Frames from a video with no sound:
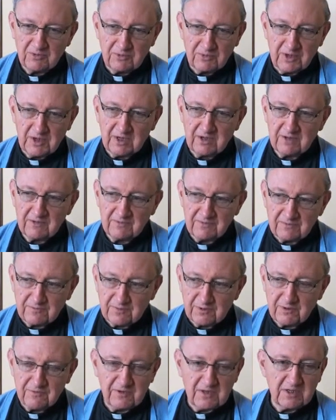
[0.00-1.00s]
real
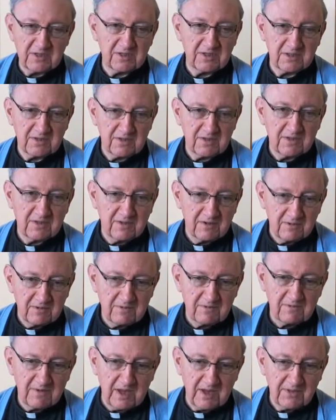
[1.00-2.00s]
fervent
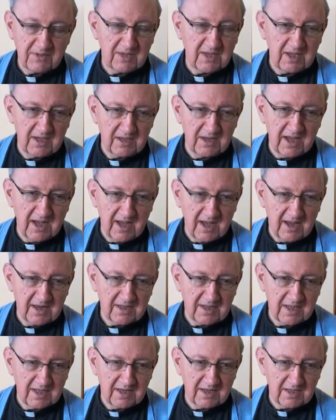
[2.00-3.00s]
faith in
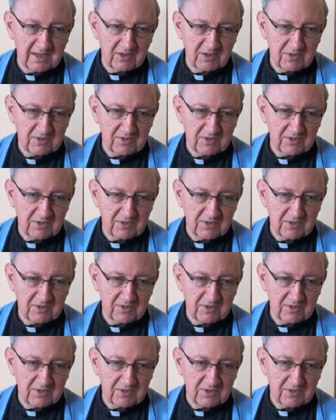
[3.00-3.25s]
God. And